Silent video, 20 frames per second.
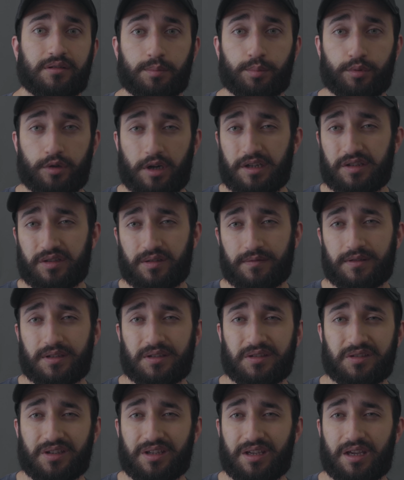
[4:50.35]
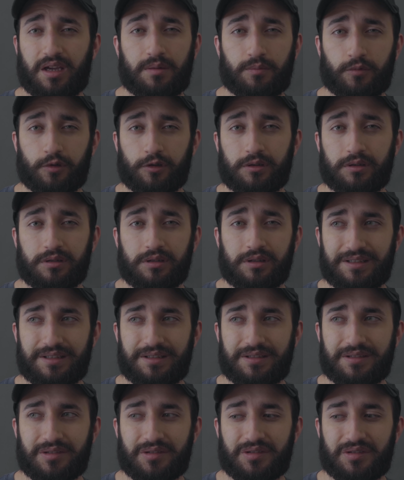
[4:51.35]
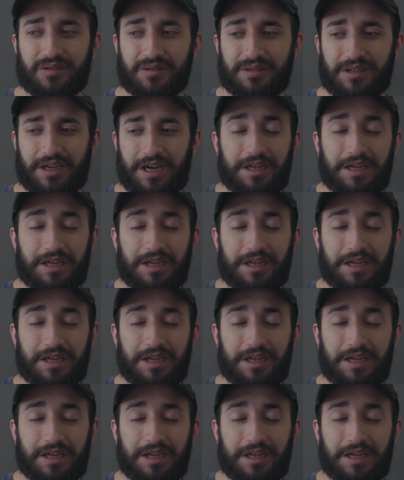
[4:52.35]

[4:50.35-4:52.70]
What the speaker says: The price of this camera is